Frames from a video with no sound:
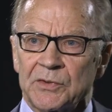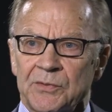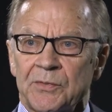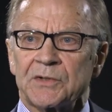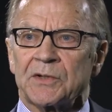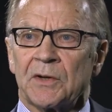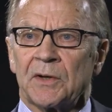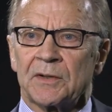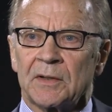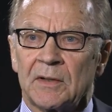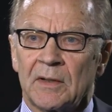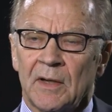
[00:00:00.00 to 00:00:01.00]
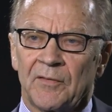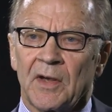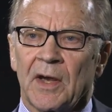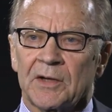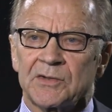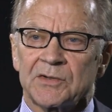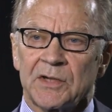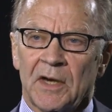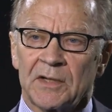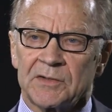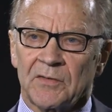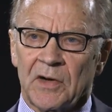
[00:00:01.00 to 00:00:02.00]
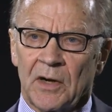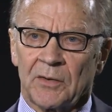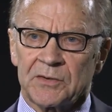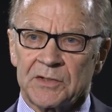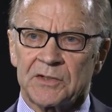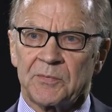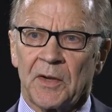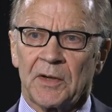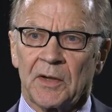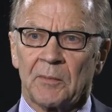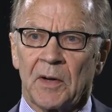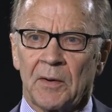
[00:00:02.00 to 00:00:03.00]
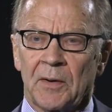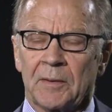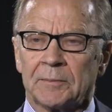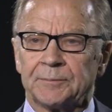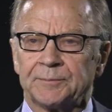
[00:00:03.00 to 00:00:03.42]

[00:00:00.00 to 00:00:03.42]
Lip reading: was a result of the exercise of Congress's spending power.